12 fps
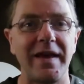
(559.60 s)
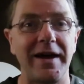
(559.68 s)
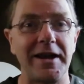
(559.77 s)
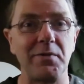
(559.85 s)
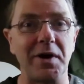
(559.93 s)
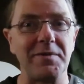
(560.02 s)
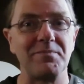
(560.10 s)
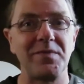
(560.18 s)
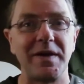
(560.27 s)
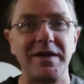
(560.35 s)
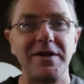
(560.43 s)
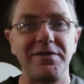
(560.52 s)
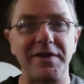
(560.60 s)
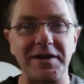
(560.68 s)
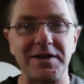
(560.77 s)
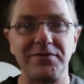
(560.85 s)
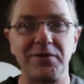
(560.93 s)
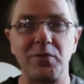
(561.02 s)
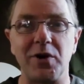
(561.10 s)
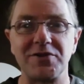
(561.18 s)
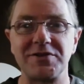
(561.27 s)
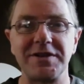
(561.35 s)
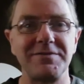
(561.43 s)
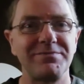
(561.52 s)
Anyway, thank you for
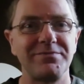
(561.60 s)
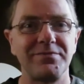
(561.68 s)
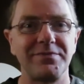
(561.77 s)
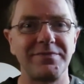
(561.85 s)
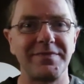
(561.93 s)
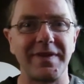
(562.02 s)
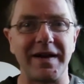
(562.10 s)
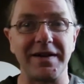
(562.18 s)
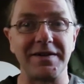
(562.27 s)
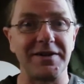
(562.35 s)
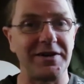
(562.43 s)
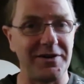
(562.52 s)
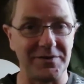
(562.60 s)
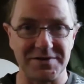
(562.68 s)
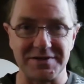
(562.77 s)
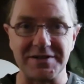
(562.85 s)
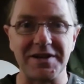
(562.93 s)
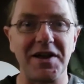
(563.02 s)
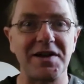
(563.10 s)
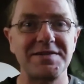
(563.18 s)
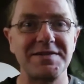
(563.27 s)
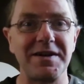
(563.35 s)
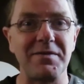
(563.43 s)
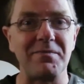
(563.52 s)
watching, and I'll see you
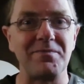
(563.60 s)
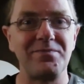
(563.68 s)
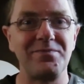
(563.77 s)
next time.